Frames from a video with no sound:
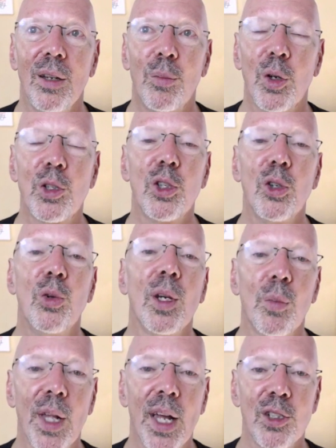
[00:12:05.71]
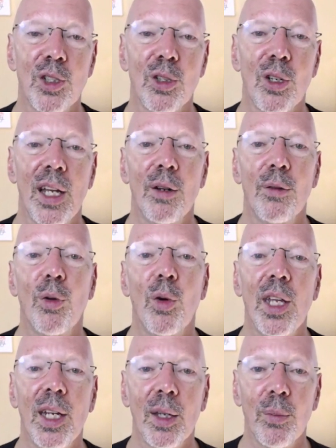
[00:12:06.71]
pursuing pleasure and
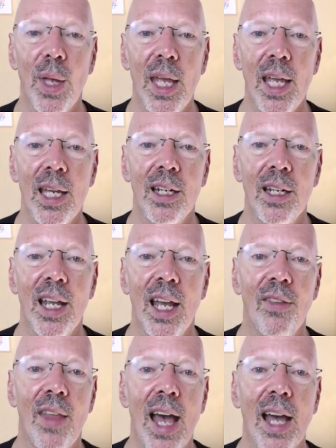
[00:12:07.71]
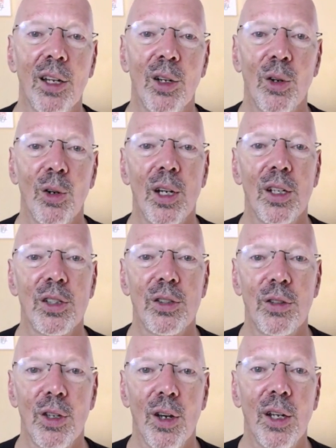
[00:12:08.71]
avoiding pain, and that can hurt us
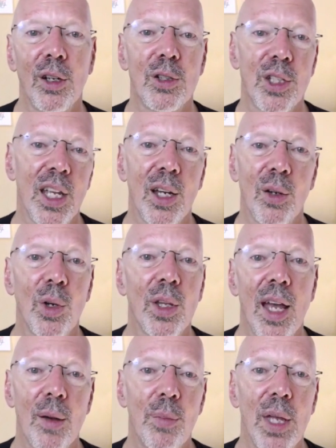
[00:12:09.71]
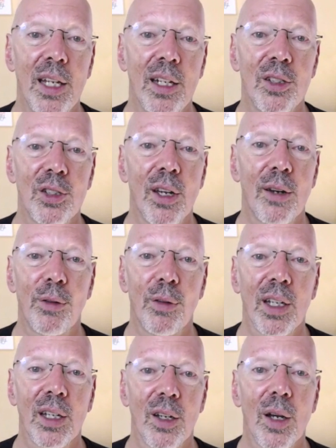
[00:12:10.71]
to understand what that pain and
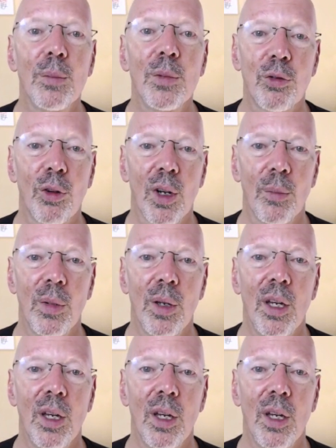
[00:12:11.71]
suffering comes from,